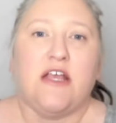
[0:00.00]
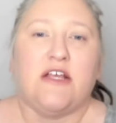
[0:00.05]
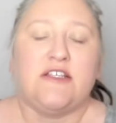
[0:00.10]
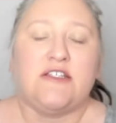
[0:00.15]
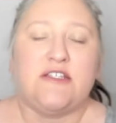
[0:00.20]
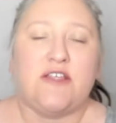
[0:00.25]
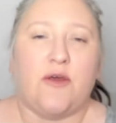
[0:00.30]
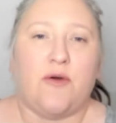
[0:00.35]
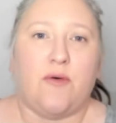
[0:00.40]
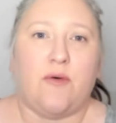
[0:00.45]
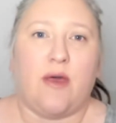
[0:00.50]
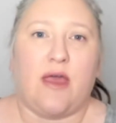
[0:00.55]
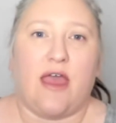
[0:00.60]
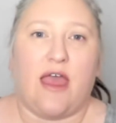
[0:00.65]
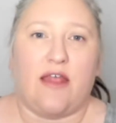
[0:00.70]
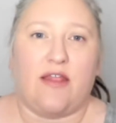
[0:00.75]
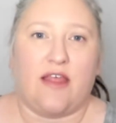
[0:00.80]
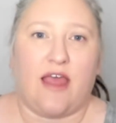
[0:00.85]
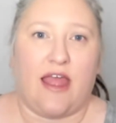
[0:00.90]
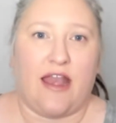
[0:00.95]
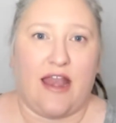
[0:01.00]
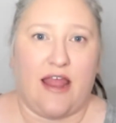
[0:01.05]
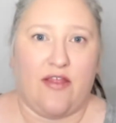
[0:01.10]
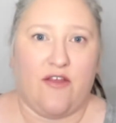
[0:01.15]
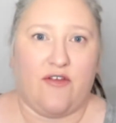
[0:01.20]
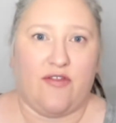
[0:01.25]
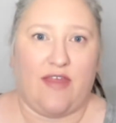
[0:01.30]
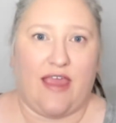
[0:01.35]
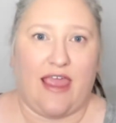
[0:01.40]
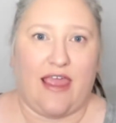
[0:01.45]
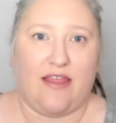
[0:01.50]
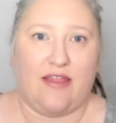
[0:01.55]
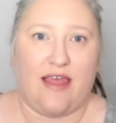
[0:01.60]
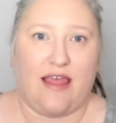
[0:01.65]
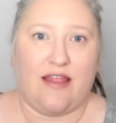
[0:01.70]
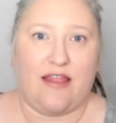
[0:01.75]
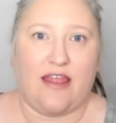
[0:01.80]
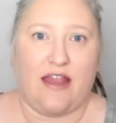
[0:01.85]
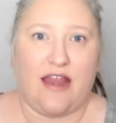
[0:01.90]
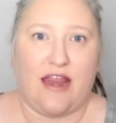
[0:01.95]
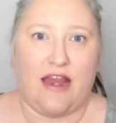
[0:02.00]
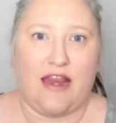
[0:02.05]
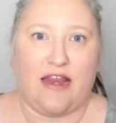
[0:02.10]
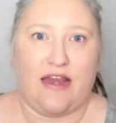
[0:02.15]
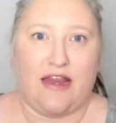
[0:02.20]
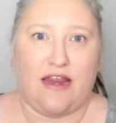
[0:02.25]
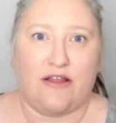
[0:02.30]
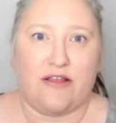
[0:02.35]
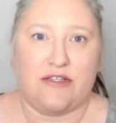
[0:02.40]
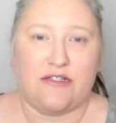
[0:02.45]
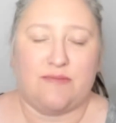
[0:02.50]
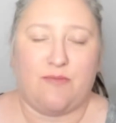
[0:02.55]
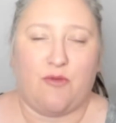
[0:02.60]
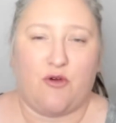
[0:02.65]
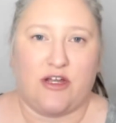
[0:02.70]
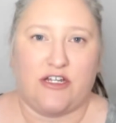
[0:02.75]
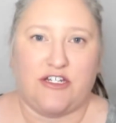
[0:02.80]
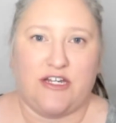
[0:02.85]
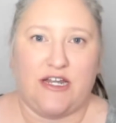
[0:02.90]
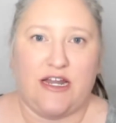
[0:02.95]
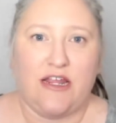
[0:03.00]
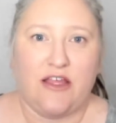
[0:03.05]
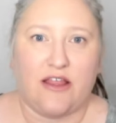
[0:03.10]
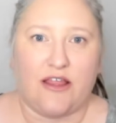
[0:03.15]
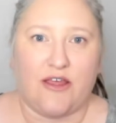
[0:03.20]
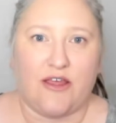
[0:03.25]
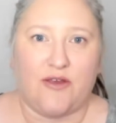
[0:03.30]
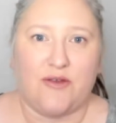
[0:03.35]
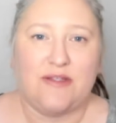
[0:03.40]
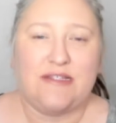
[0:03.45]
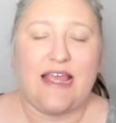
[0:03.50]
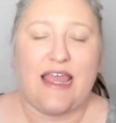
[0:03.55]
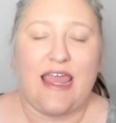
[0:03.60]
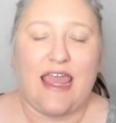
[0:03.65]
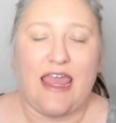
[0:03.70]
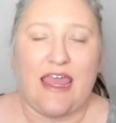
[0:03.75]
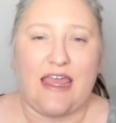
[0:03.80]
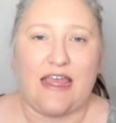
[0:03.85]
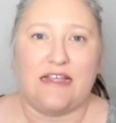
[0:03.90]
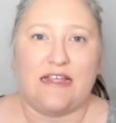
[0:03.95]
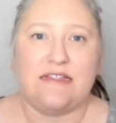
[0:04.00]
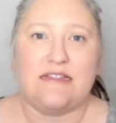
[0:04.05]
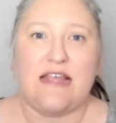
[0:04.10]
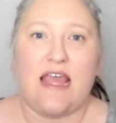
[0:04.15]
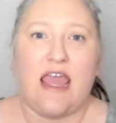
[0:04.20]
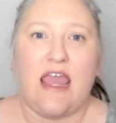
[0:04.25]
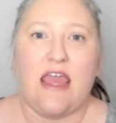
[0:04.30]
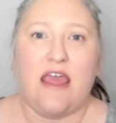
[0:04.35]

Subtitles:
So another thing that the knitting needles portion includes is